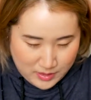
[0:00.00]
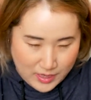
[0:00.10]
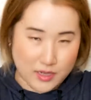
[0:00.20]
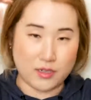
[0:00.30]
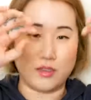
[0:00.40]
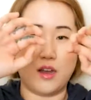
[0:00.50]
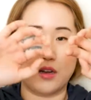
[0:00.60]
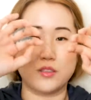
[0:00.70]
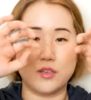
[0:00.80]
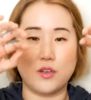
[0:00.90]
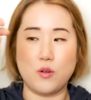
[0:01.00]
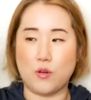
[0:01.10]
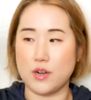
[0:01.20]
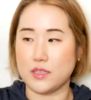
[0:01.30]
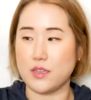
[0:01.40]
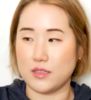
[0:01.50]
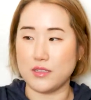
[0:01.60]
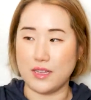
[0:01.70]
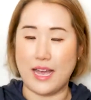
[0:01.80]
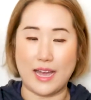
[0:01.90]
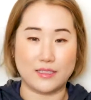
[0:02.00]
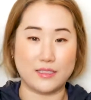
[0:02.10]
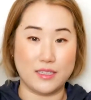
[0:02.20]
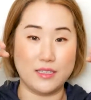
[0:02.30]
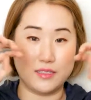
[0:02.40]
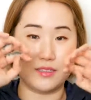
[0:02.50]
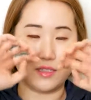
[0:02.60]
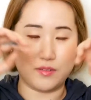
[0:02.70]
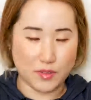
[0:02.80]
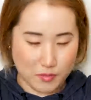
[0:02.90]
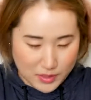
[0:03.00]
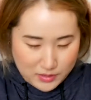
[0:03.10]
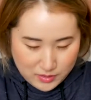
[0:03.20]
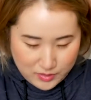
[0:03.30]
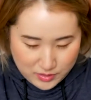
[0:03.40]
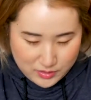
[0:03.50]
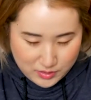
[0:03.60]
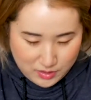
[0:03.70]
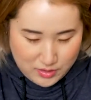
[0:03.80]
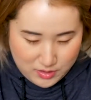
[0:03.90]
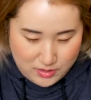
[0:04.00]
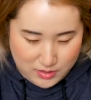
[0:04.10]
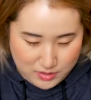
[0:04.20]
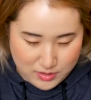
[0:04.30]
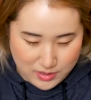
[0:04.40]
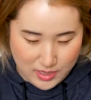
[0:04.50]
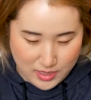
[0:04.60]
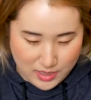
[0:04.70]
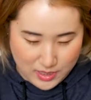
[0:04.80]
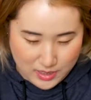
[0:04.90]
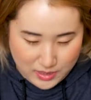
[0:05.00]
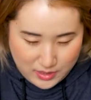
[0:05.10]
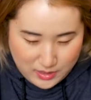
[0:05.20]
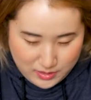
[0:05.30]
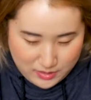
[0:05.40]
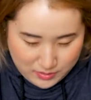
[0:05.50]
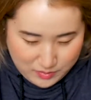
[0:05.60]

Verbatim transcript: And along the horizontal axis of the base of your skull, side,